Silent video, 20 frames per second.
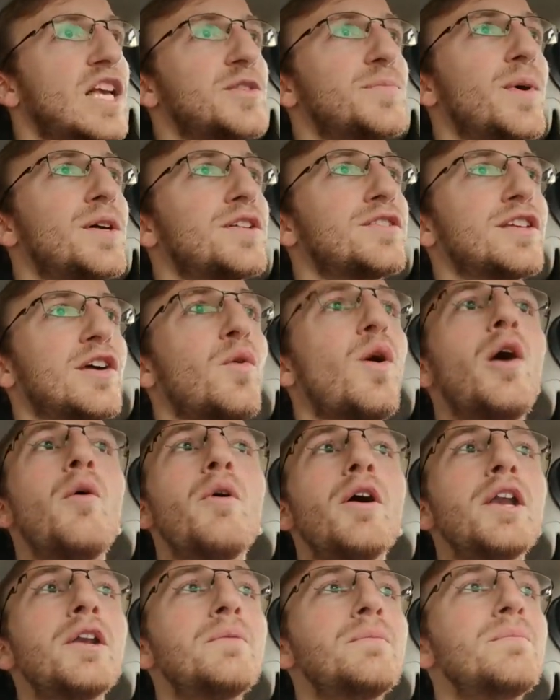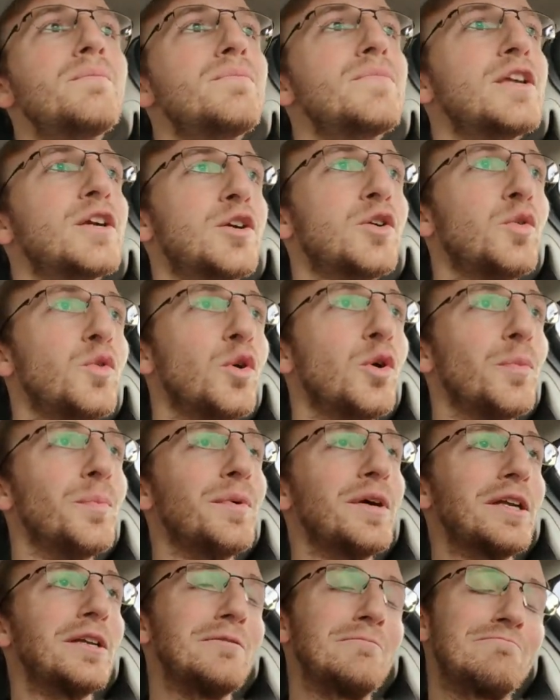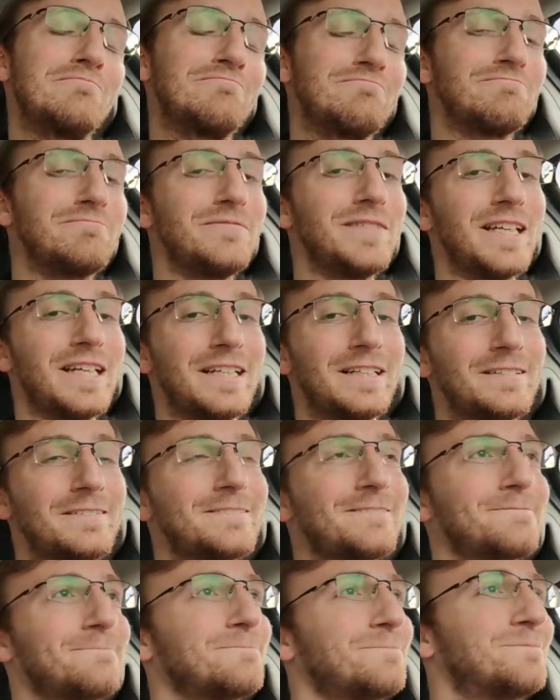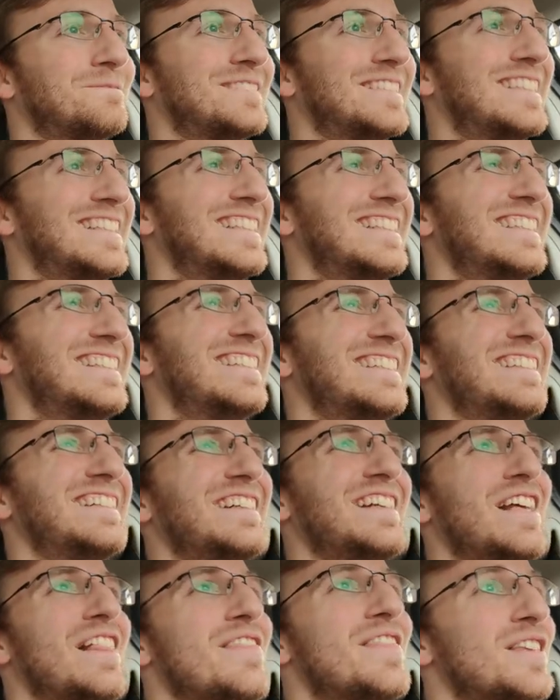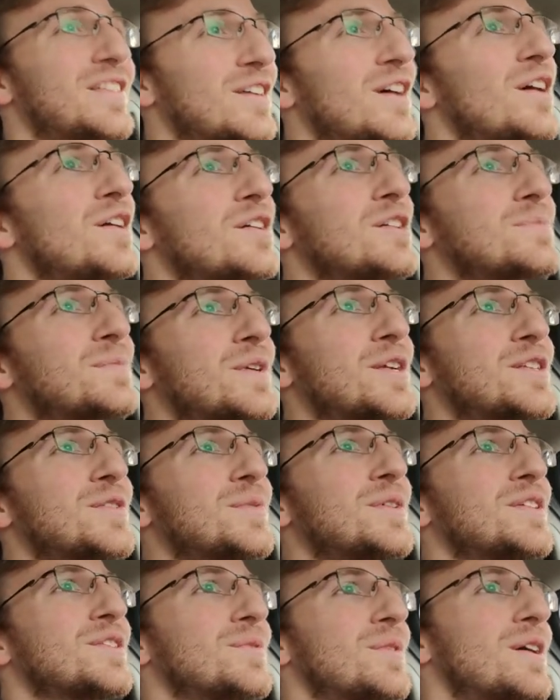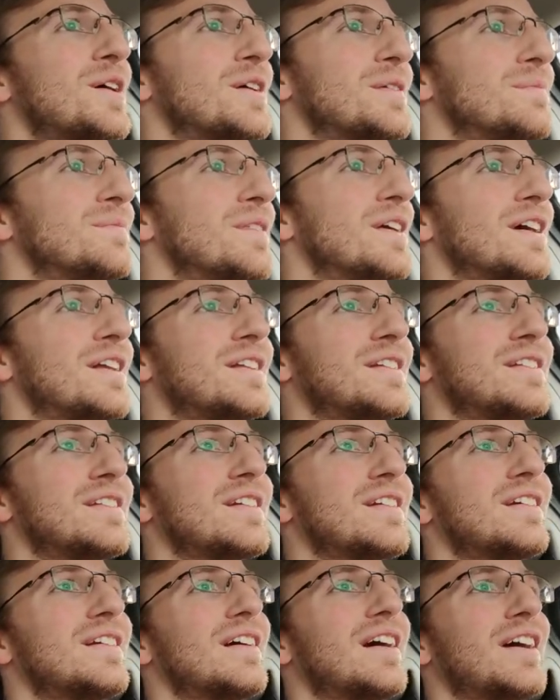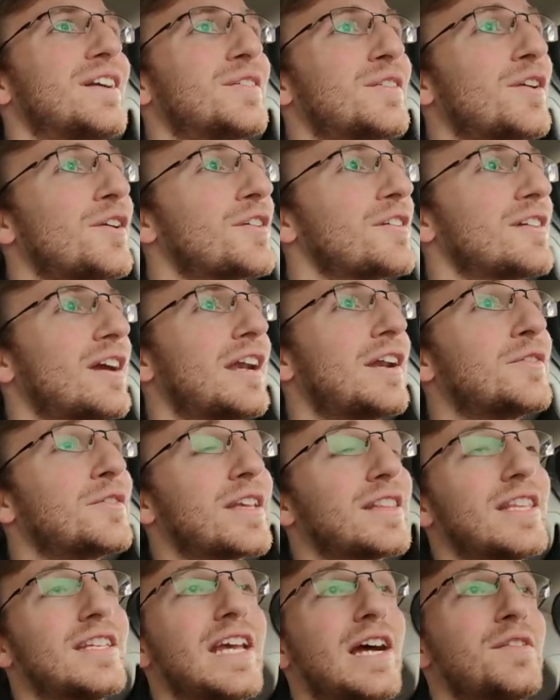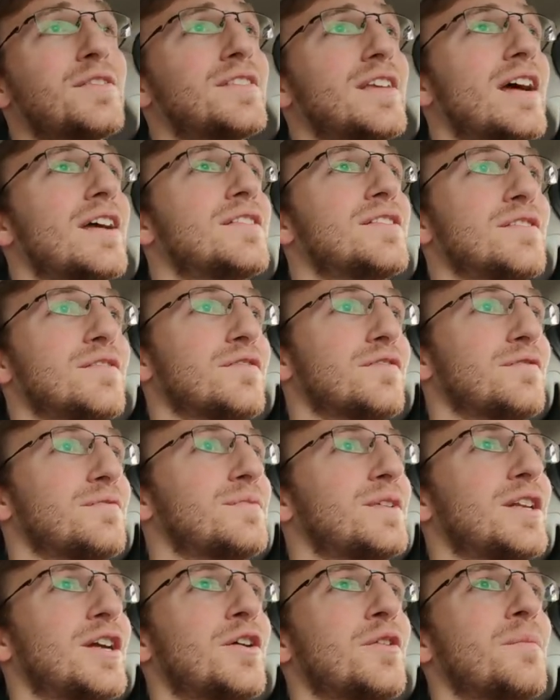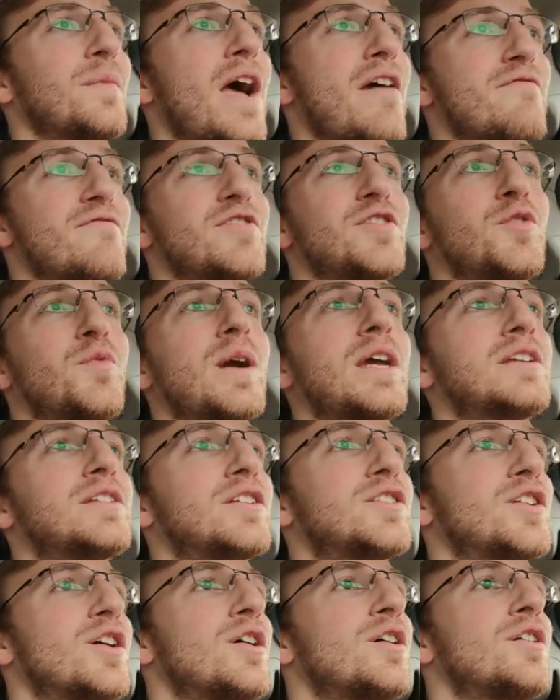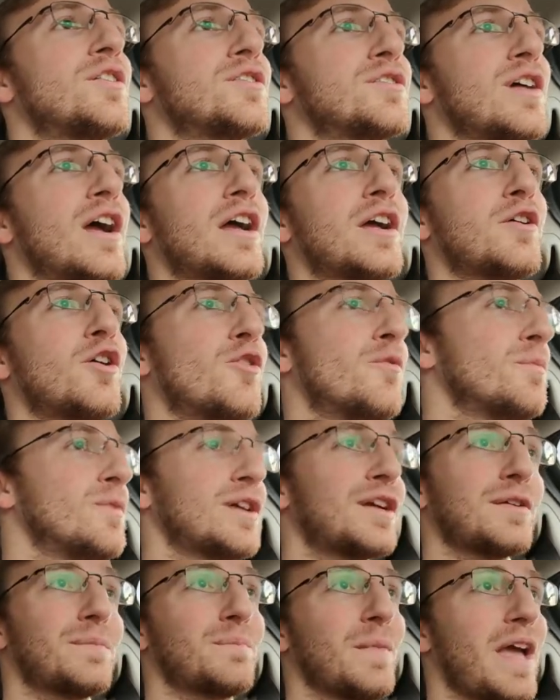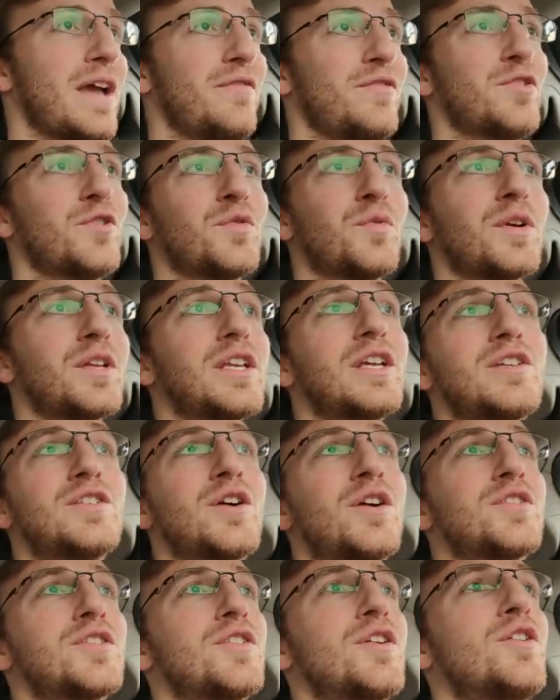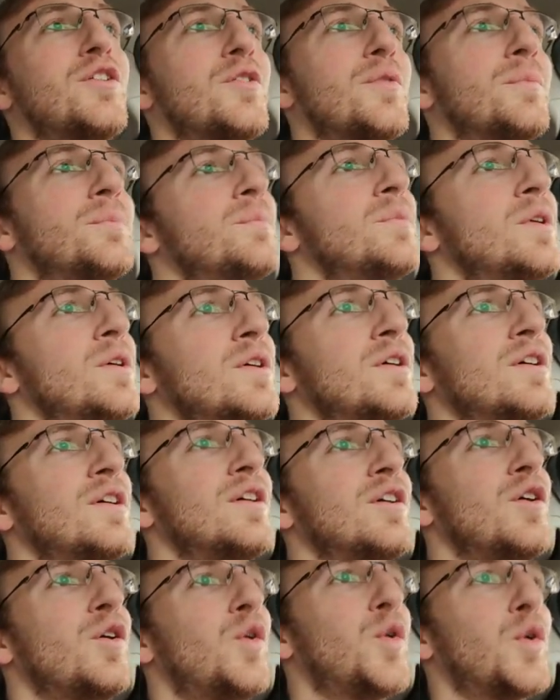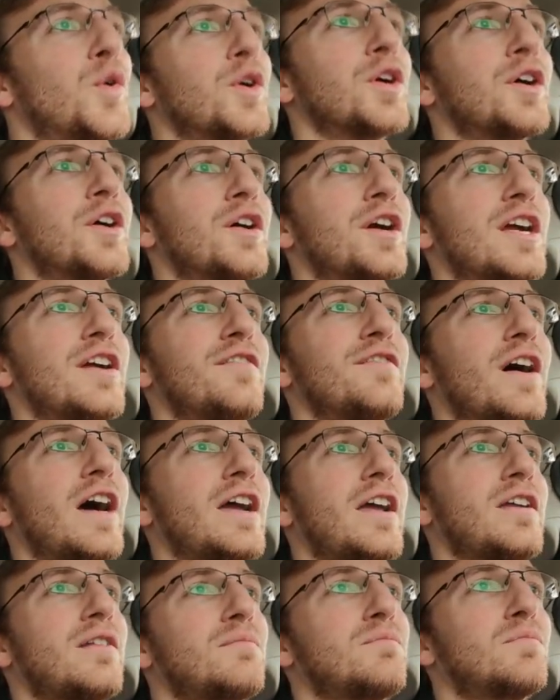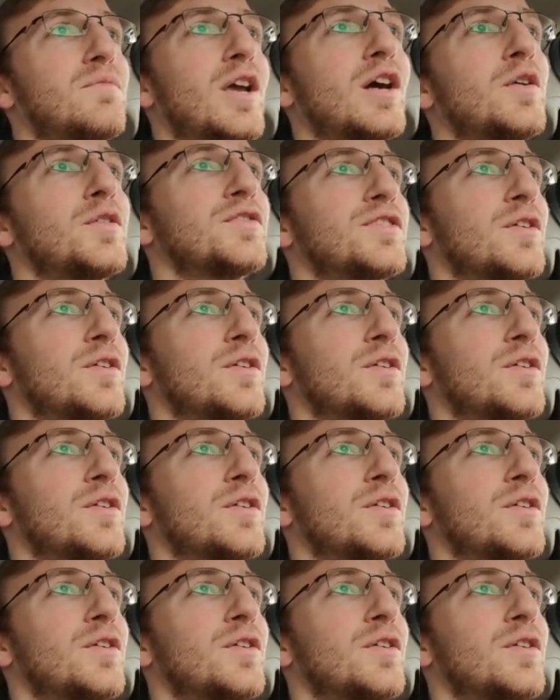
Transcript: As much as I want one. They're cool, but yeah. This car is pretty sweet as well, and I don't get the downsides of, having to wait to charge. I only ever really charge at home, or if I go